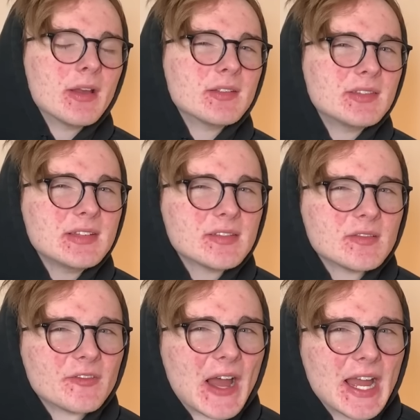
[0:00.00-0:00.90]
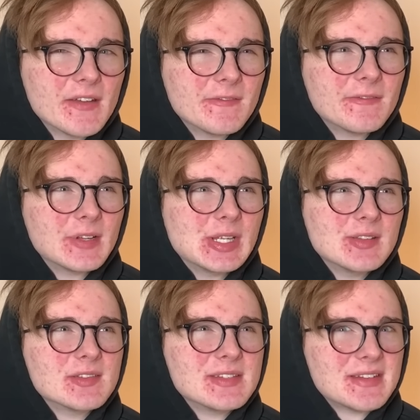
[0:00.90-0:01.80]
Season 5
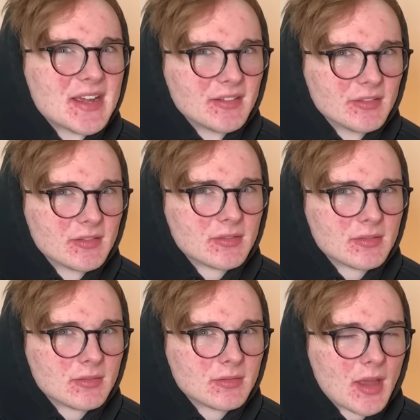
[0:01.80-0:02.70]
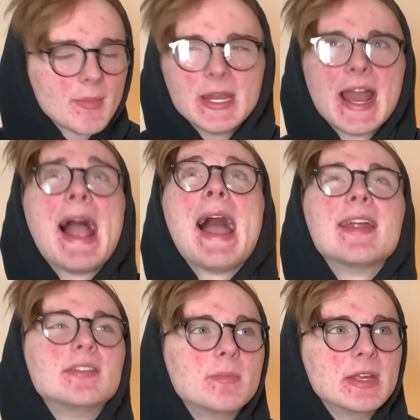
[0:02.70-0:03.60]
is dense. I mean, it
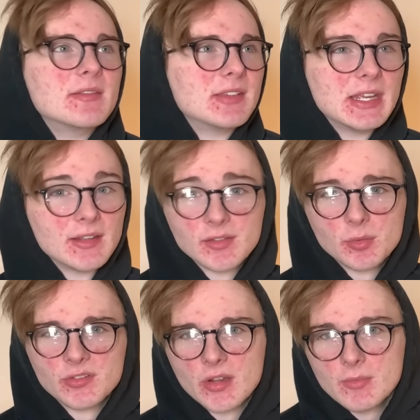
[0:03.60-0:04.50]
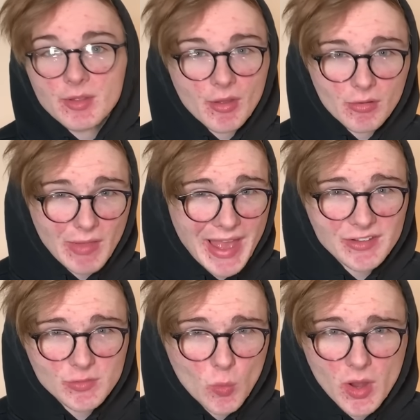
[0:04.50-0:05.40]
had to be, seeing as it was going to be their
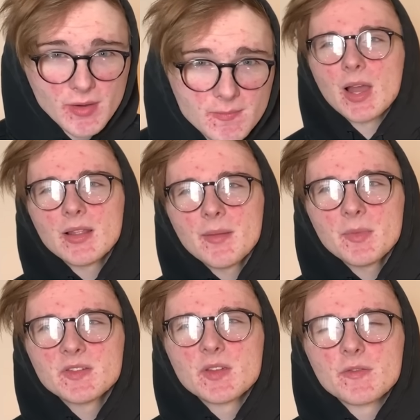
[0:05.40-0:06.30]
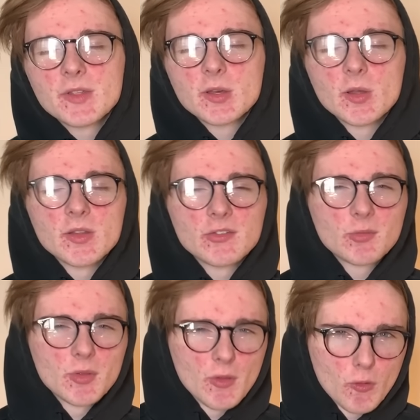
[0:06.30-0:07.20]
last one. I let myself think on this
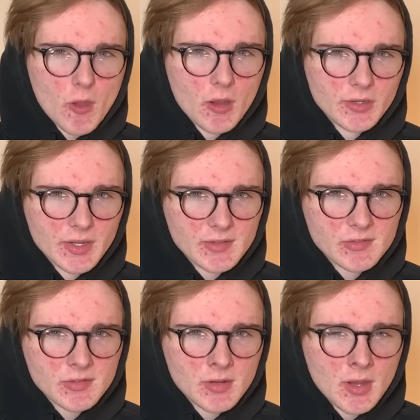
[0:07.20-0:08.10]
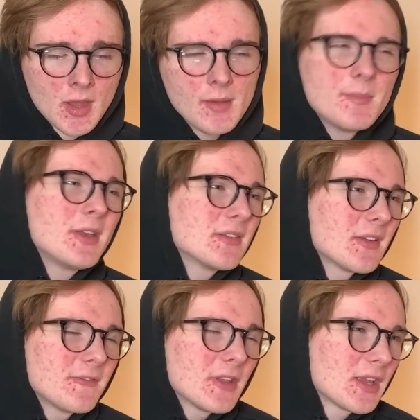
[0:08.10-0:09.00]
one the longest, because I
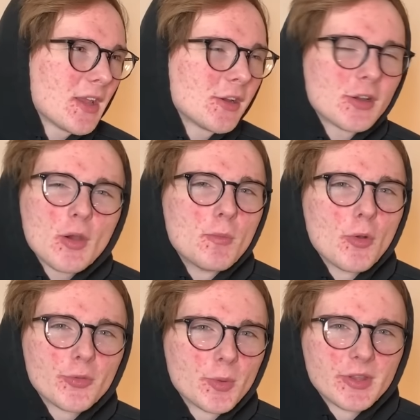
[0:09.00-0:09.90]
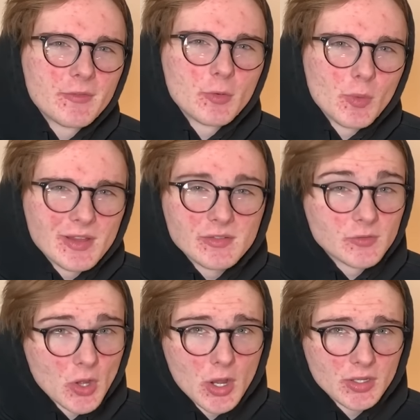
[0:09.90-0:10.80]
feel like I could go multiple different ways of
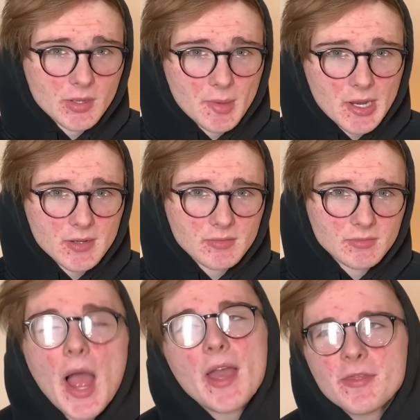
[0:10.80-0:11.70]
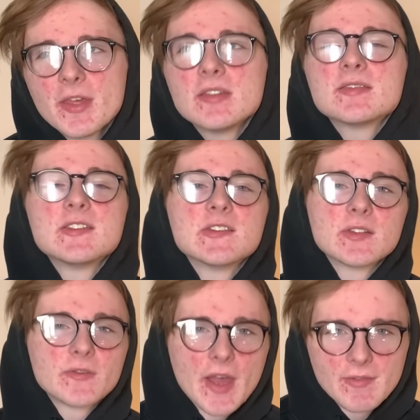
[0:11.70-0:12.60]
talking about it. I think Season
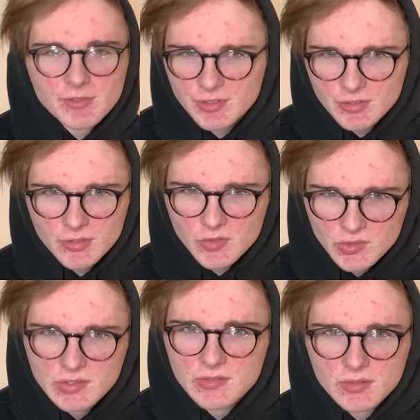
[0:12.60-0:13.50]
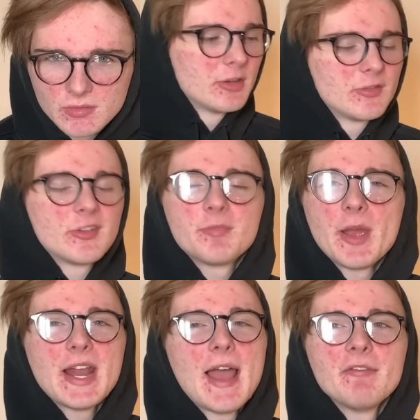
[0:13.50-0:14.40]
5 is a good season.
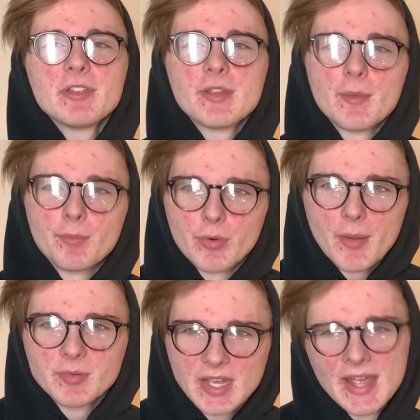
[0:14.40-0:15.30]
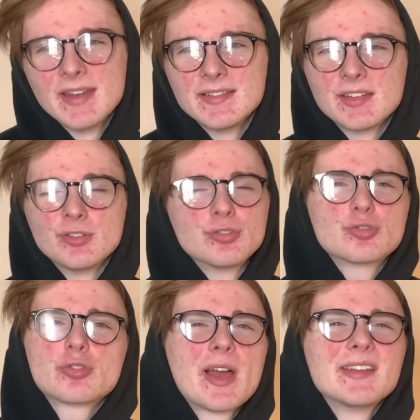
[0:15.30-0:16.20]
Despite having the abrupt end and
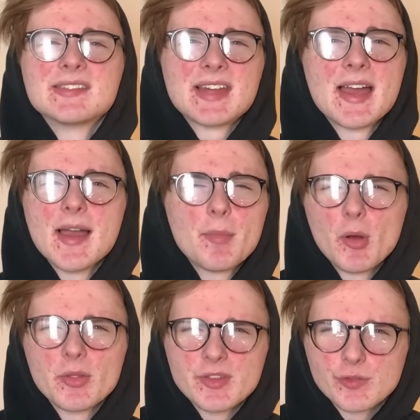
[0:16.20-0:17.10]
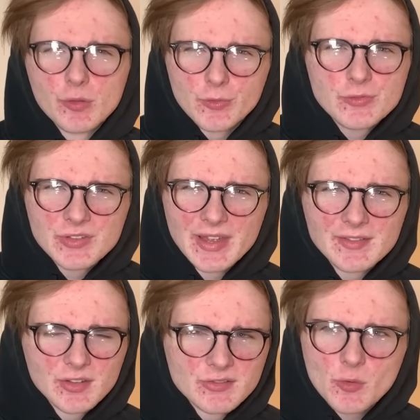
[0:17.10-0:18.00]
trying to tie up all these loose ends
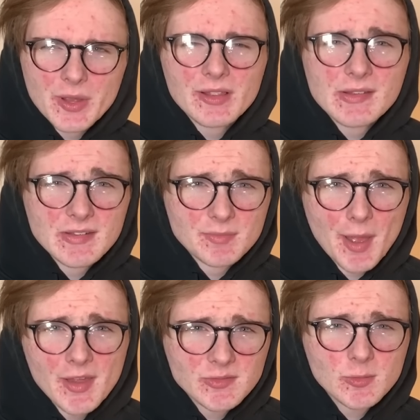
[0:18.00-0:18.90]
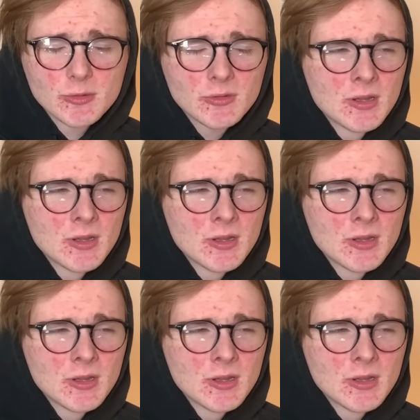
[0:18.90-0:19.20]
as quickly as possible,